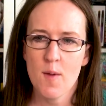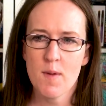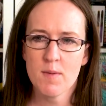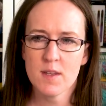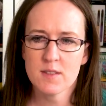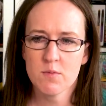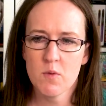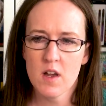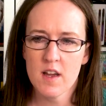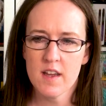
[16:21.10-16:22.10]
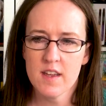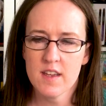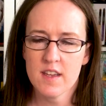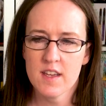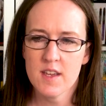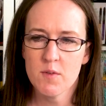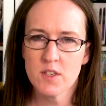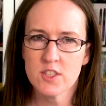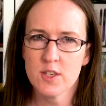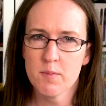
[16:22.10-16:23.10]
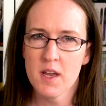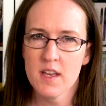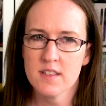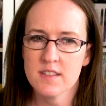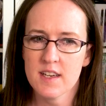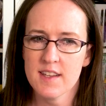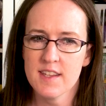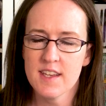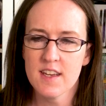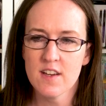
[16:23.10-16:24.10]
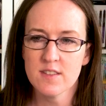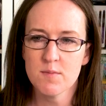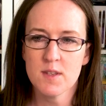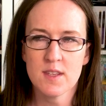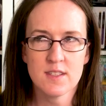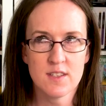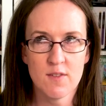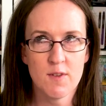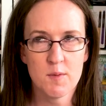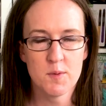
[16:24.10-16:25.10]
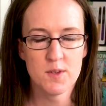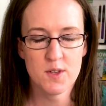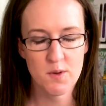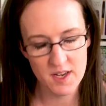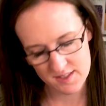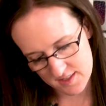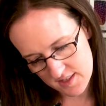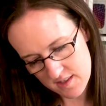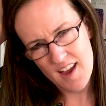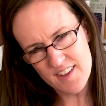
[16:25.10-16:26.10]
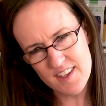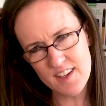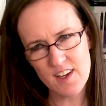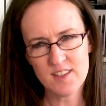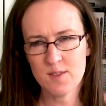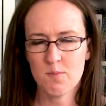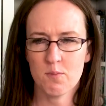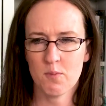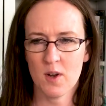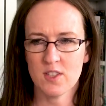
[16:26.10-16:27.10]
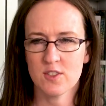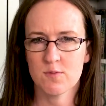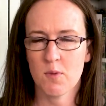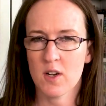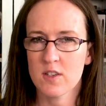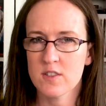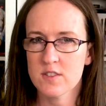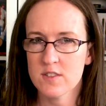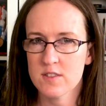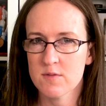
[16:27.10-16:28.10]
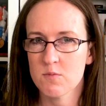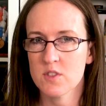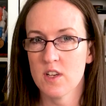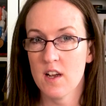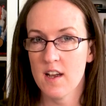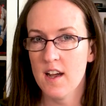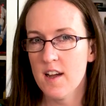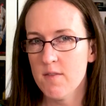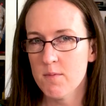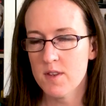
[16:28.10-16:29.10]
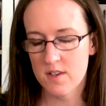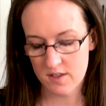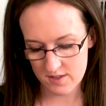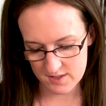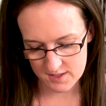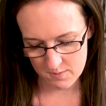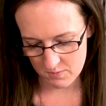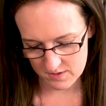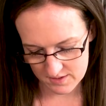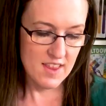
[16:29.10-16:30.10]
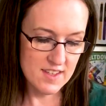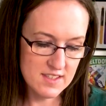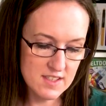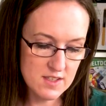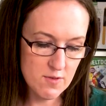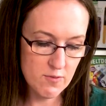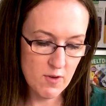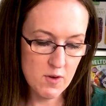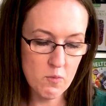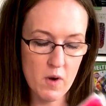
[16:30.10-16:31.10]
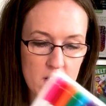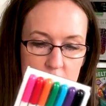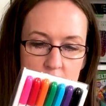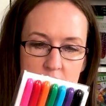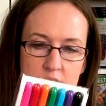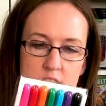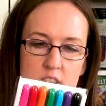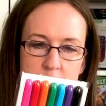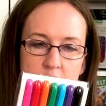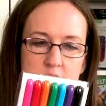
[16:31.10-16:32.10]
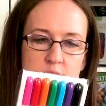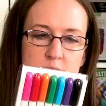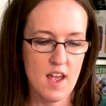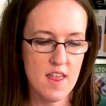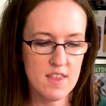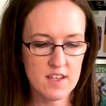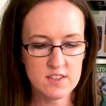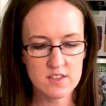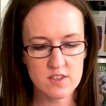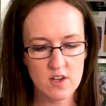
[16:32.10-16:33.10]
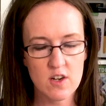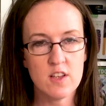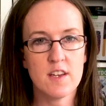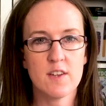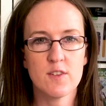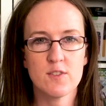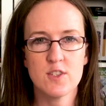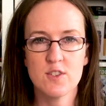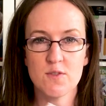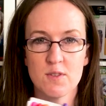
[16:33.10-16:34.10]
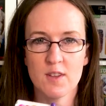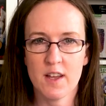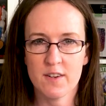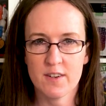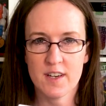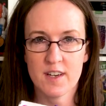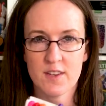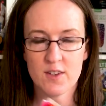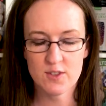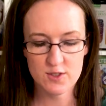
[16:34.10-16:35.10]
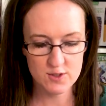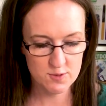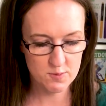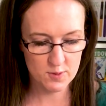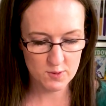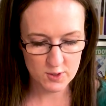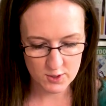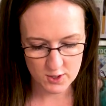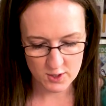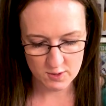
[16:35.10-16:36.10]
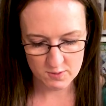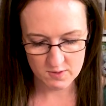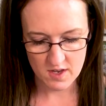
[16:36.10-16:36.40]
maybe that's why he went to Japan's. I think he got something that's not available in the U S. I think he got some brush markers, which I have, but they're not the same ones. This is the Funwari set. And these are like to do lettering. They're super cute.